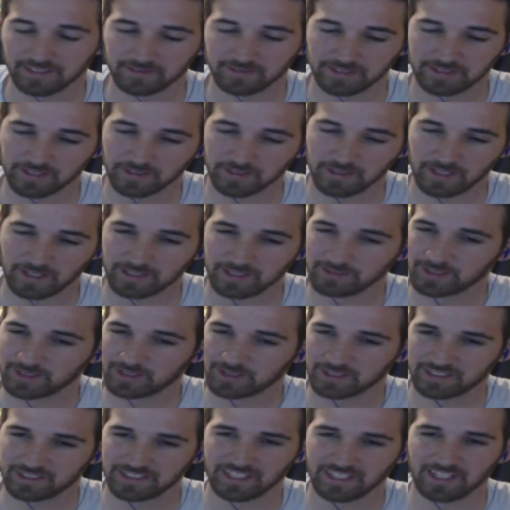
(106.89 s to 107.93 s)
So I was
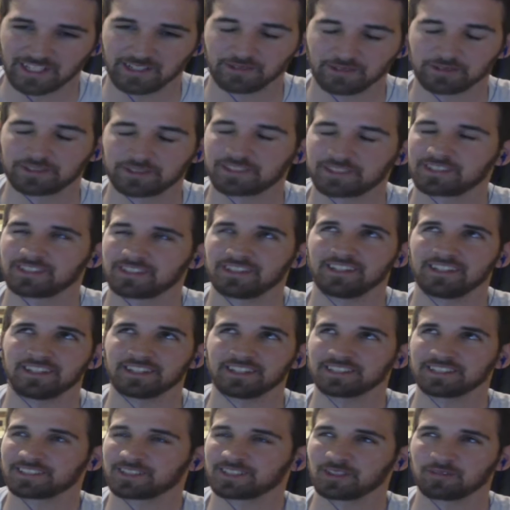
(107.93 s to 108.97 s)
I was uh,
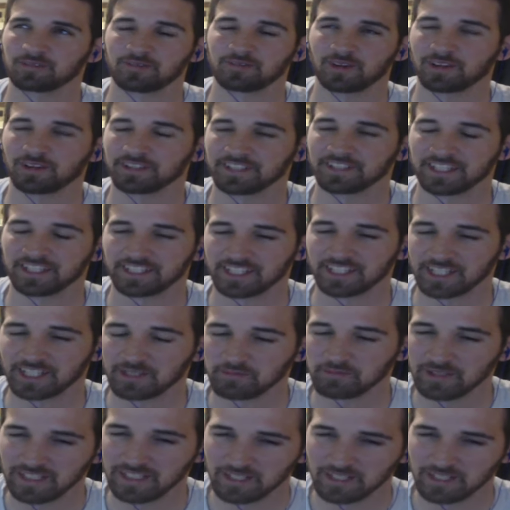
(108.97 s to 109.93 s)
so far in that game.